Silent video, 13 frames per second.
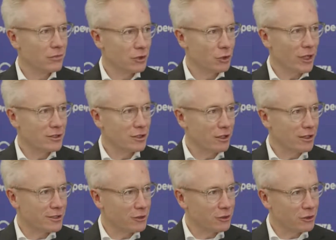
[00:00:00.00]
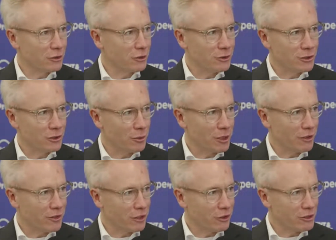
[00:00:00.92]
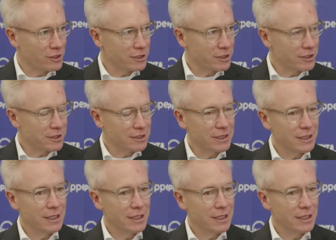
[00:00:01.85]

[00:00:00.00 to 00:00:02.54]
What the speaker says: US dollars or euros or whatever the currency is.